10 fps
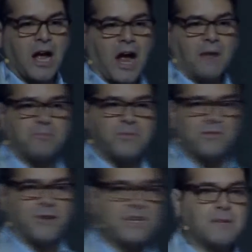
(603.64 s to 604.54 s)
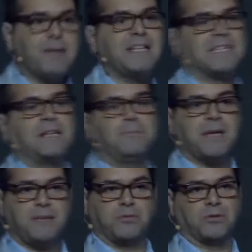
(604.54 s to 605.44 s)
And fundamentally,
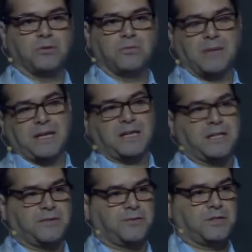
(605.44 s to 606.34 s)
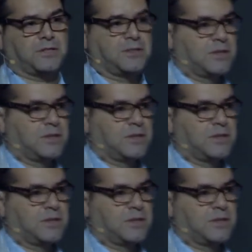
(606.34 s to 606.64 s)
people make a difference.